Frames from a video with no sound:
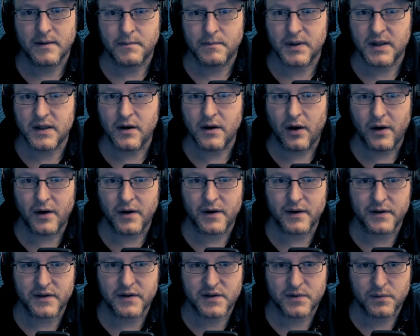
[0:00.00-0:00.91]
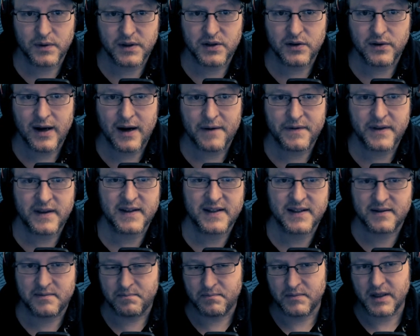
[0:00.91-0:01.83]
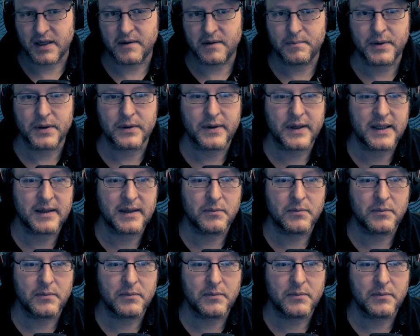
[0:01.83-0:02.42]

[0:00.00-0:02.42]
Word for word: because we do have this kind of built-in